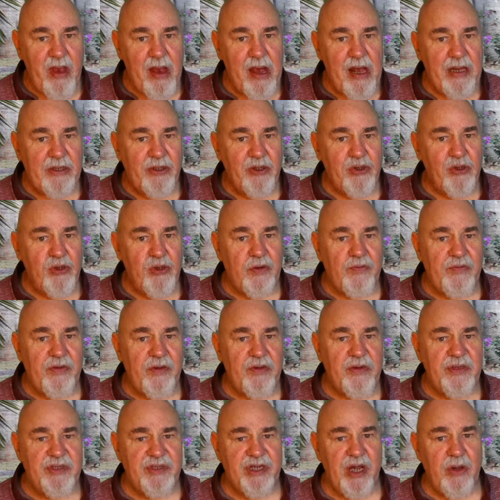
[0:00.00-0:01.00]
I don't know if
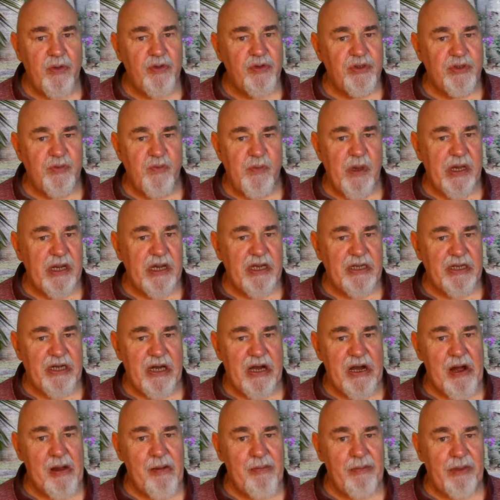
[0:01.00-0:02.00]
the sound's picking that
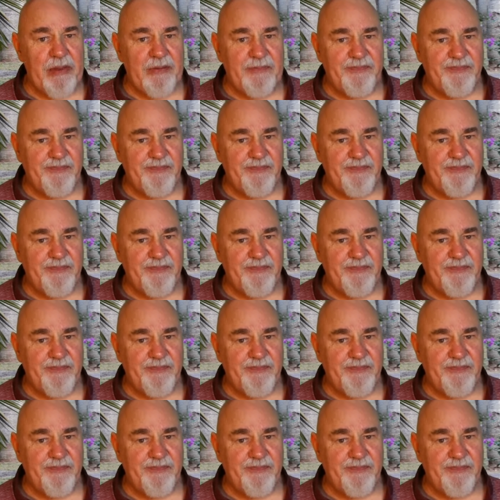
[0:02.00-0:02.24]
up,